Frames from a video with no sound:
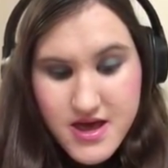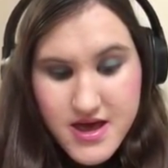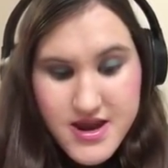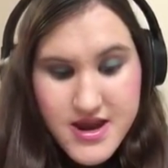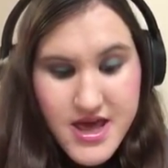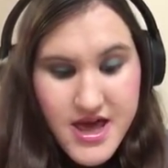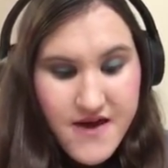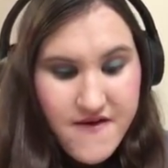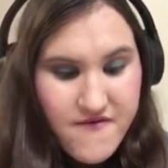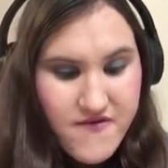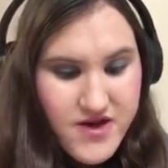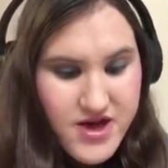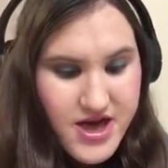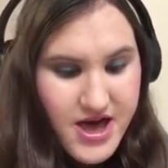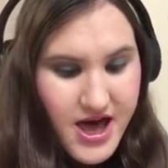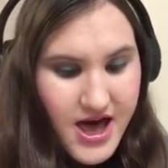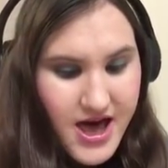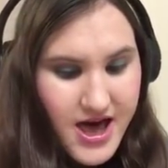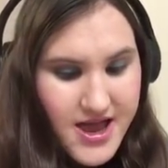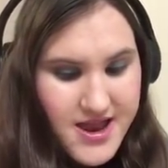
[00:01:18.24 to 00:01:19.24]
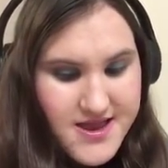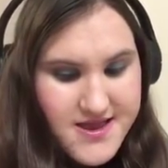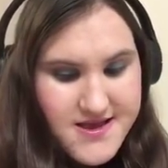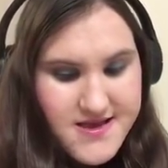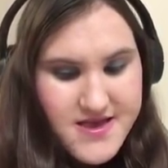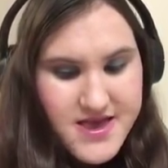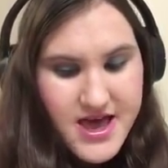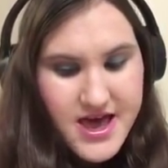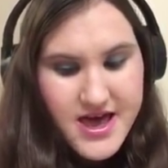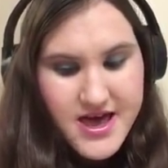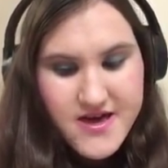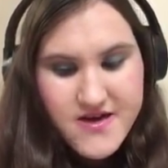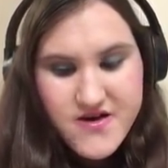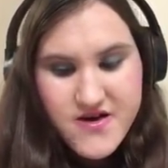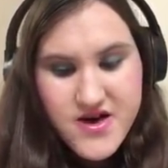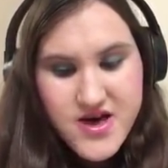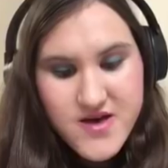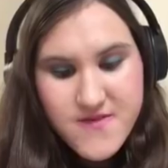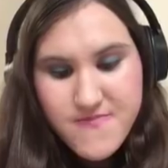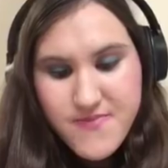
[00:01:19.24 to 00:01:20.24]
I never got to say
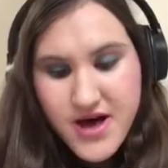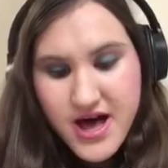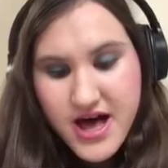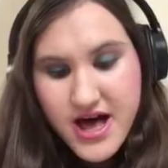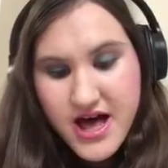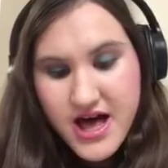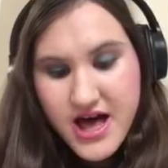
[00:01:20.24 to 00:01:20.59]
goodbye